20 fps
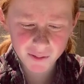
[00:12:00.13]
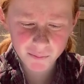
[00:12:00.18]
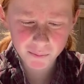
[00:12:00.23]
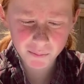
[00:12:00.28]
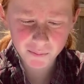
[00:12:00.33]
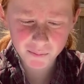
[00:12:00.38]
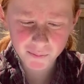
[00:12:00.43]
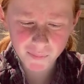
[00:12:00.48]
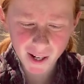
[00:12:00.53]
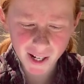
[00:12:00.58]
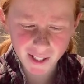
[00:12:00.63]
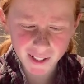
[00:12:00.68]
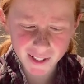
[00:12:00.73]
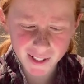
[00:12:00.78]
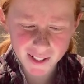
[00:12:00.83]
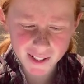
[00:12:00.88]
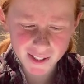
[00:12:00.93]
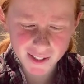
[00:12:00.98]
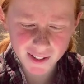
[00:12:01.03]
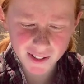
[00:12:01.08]

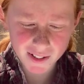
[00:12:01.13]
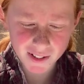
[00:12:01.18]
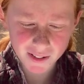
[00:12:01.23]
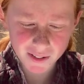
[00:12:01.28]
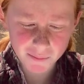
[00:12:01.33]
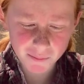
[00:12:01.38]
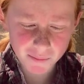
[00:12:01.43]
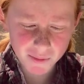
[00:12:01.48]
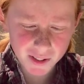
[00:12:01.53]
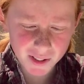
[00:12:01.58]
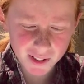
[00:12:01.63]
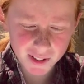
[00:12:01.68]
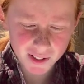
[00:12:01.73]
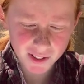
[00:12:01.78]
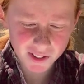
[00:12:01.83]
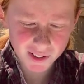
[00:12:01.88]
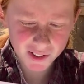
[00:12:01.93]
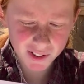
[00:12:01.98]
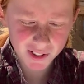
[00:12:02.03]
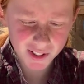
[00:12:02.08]
Magnesium
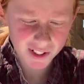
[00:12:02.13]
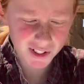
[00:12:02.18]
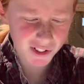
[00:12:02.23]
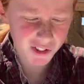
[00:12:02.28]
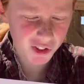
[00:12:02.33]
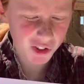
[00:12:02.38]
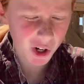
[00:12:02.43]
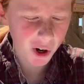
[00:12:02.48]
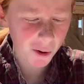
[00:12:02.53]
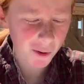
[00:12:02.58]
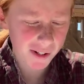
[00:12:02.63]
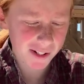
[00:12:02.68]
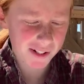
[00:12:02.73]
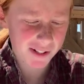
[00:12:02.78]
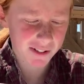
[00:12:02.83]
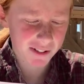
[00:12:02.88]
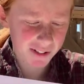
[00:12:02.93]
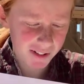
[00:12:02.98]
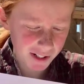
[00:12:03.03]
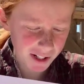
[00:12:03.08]
is showing
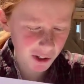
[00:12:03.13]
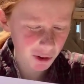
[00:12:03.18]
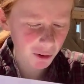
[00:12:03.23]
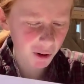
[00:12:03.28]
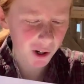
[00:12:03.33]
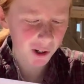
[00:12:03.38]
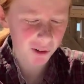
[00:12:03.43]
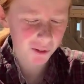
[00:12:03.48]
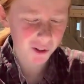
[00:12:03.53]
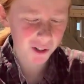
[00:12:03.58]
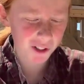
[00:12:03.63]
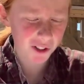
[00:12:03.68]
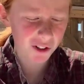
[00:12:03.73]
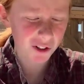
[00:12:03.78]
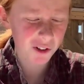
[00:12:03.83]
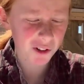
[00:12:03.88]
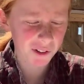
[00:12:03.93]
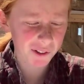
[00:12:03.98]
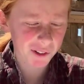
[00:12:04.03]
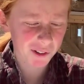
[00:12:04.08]
0 on
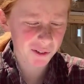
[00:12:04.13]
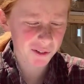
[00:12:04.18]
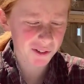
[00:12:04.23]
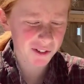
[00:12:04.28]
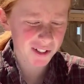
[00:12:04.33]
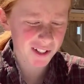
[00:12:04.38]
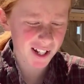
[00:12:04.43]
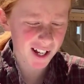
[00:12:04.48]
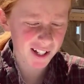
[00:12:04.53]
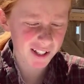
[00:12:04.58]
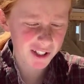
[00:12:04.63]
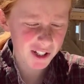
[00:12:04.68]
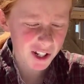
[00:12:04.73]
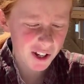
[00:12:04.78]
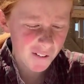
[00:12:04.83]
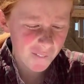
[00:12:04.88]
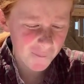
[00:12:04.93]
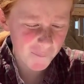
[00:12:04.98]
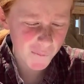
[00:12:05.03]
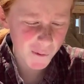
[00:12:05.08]
all of those stats.
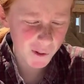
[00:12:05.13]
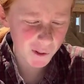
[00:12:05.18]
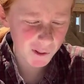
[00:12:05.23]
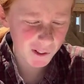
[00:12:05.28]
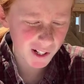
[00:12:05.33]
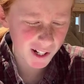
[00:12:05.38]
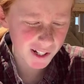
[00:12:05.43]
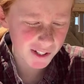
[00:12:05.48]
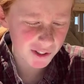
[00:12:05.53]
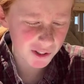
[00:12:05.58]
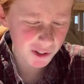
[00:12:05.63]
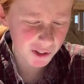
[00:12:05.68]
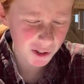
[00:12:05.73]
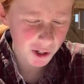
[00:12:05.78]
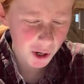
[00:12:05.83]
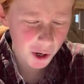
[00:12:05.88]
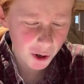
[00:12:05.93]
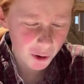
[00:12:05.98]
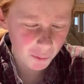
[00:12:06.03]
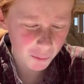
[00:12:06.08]
Fertilizer
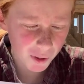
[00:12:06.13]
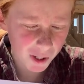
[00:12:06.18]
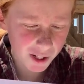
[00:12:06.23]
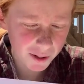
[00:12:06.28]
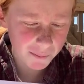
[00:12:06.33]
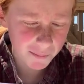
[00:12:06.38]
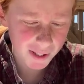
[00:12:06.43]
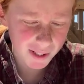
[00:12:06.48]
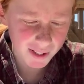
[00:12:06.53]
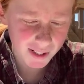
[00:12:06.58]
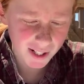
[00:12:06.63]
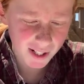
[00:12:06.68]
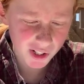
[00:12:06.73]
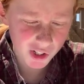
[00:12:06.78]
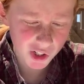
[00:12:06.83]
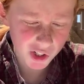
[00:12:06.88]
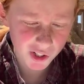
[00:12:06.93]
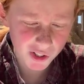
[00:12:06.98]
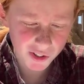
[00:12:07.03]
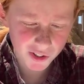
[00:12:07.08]

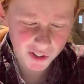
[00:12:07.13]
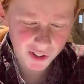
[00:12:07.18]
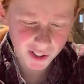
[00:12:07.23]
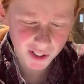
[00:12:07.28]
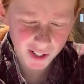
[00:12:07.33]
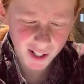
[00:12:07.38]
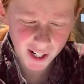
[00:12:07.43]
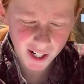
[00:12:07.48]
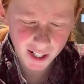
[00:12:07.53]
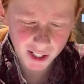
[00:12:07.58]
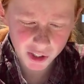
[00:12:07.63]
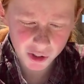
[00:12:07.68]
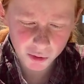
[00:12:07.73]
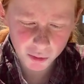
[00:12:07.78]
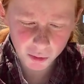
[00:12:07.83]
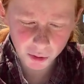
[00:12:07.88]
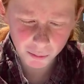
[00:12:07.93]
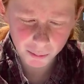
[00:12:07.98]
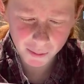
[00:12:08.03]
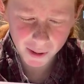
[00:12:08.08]
recommendations in
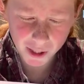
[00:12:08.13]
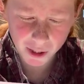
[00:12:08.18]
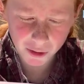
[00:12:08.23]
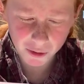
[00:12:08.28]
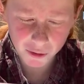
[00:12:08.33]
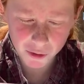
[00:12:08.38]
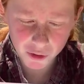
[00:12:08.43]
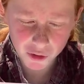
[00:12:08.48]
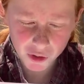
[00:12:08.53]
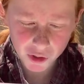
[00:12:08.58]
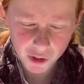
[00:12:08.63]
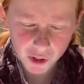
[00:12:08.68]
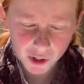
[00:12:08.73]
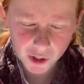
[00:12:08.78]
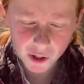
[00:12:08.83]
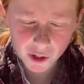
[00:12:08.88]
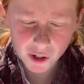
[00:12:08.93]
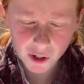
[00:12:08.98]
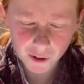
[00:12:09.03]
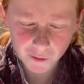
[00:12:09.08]
actual pounds
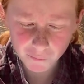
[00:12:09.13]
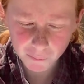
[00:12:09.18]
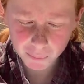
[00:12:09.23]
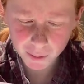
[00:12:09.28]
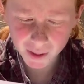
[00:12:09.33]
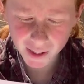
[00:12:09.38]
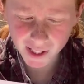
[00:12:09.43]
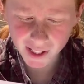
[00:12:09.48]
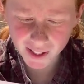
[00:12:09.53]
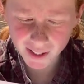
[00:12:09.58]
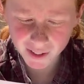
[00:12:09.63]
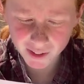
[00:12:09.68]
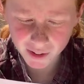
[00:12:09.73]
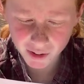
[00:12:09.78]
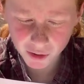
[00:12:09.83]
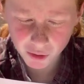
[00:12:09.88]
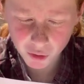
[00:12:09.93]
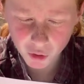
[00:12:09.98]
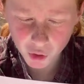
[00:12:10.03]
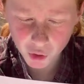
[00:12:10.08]
of plant
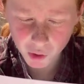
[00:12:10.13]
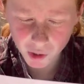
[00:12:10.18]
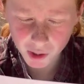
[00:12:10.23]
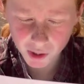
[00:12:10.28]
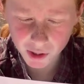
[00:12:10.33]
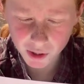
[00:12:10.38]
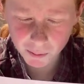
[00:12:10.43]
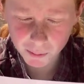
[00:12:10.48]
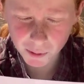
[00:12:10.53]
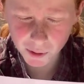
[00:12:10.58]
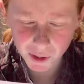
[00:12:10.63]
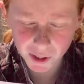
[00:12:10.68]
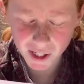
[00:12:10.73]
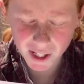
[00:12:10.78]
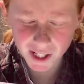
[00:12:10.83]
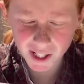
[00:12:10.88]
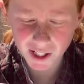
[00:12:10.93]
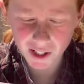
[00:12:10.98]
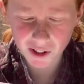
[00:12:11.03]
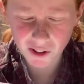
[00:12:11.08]
nutrients per
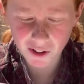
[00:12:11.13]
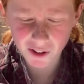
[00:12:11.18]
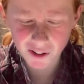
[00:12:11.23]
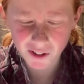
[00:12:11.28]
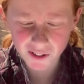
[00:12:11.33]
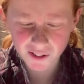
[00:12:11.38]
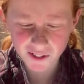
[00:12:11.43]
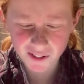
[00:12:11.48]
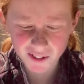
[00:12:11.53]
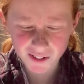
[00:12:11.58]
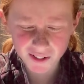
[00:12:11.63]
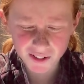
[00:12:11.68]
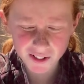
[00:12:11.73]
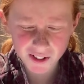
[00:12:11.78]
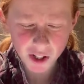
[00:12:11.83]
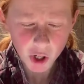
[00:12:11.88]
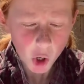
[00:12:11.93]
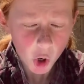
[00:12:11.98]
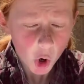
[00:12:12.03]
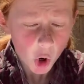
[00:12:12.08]
acre. So I'm
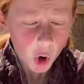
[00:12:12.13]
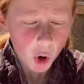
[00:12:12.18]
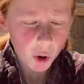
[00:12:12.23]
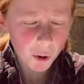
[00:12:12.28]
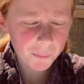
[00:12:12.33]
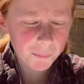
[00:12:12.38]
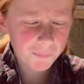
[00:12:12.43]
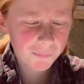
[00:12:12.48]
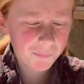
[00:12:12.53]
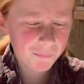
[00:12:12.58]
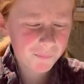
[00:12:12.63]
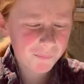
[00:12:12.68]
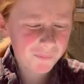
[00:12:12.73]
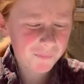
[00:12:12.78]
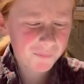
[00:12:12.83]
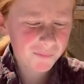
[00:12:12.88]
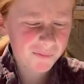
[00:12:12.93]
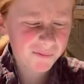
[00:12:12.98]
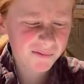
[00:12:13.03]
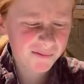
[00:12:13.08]
guessing that it
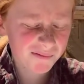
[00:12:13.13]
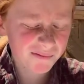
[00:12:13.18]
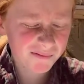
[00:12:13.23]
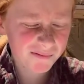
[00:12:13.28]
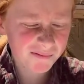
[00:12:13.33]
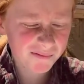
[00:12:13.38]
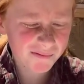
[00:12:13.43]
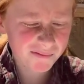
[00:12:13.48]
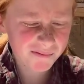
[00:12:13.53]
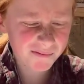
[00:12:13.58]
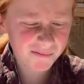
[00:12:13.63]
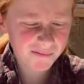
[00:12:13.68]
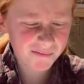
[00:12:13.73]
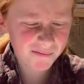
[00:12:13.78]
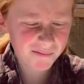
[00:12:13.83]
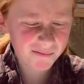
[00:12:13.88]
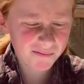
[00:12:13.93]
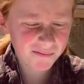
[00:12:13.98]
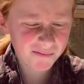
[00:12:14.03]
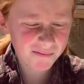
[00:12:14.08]
says 0 on
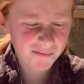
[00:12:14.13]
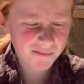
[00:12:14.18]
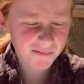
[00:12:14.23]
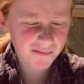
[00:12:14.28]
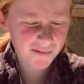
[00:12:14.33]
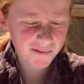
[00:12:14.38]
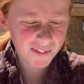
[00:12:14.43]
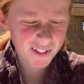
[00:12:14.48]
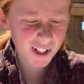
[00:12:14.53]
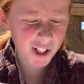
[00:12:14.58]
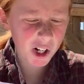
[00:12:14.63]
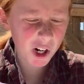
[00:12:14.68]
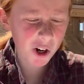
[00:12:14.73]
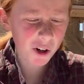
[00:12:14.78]
all those things.